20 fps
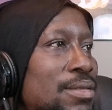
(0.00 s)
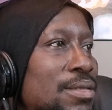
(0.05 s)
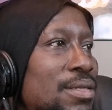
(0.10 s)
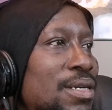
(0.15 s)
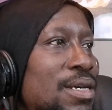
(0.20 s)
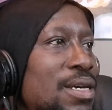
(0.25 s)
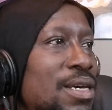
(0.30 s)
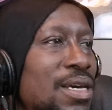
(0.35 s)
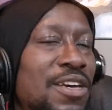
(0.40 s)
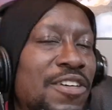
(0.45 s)

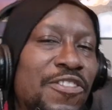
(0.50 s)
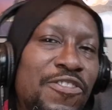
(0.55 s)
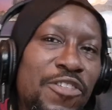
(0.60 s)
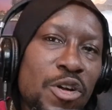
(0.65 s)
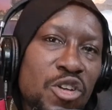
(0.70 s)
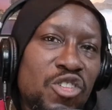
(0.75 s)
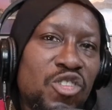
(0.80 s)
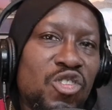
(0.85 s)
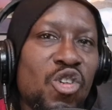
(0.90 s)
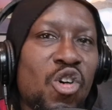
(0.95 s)
And
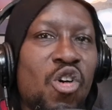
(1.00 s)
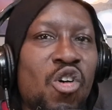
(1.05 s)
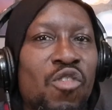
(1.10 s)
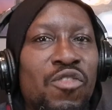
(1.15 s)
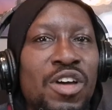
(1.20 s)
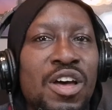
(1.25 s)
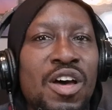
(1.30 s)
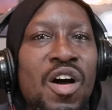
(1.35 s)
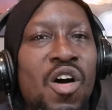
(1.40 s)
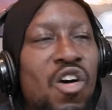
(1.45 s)
first off,
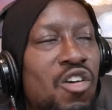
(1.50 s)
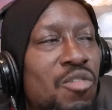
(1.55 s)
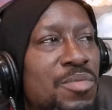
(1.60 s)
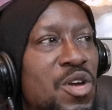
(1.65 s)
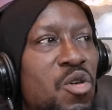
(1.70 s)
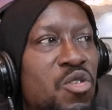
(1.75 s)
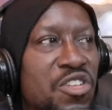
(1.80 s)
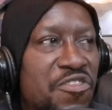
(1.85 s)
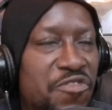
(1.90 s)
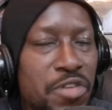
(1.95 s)
homie
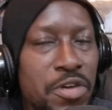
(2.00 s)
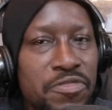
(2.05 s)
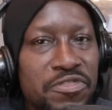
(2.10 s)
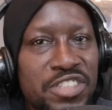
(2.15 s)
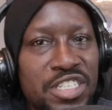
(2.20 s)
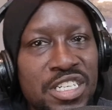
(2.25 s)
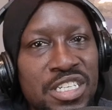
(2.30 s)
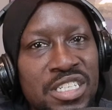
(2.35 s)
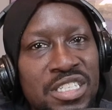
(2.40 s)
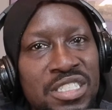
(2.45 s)
only
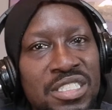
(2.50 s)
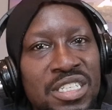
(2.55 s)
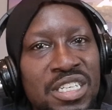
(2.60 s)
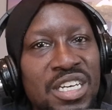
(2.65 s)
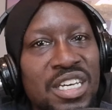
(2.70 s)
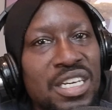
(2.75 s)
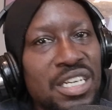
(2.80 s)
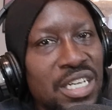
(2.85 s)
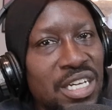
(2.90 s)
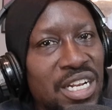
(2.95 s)
15.
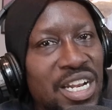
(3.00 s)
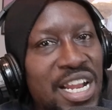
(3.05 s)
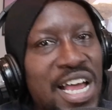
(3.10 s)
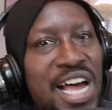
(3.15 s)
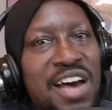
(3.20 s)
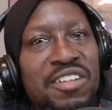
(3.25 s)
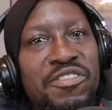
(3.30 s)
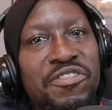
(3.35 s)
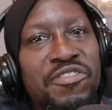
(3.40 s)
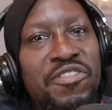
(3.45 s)
He
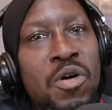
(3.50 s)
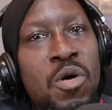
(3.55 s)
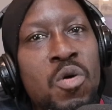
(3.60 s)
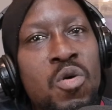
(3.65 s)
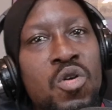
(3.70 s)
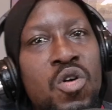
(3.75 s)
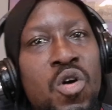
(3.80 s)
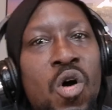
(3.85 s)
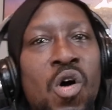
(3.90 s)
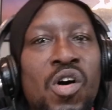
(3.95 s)
allowed a
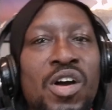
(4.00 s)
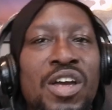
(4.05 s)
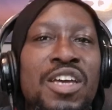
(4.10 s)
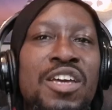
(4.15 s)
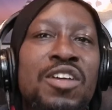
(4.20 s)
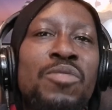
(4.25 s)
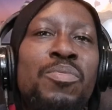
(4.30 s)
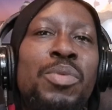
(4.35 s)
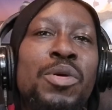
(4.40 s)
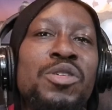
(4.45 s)
phone call. was
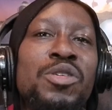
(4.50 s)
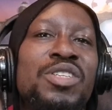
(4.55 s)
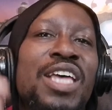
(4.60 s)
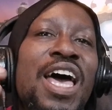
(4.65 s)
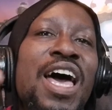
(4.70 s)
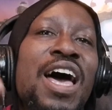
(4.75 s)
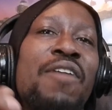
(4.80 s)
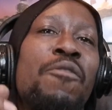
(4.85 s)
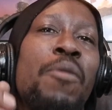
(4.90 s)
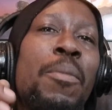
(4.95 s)
supposed to
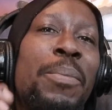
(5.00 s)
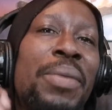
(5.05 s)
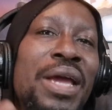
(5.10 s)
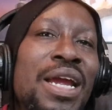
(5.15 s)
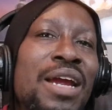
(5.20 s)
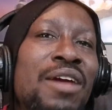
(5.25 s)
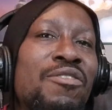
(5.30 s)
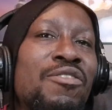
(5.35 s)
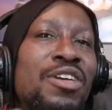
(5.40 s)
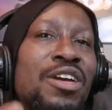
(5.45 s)
have a
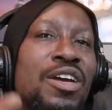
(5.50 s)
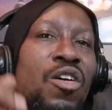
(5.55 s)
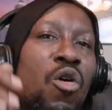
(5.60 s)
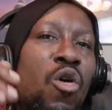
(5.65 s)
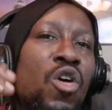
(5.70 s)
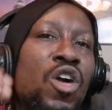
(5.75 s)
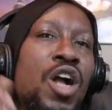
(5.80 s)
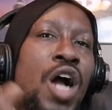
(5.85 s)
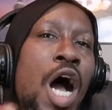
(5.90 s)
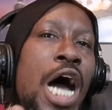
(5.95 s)
parent
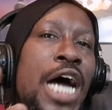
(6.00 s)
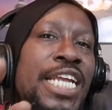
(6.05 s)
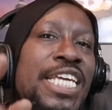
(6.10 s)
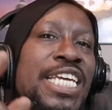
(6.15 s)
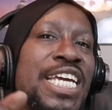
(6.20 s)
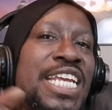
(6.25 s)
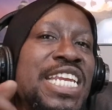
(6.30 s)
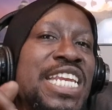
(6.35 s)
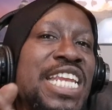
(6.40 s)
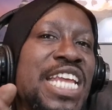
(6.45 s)
or
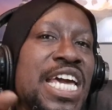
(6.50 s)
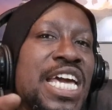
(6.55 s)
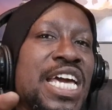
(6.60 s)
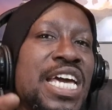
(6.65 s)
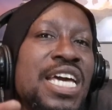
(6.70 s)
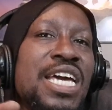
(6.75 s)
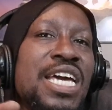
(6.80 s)
guardian there.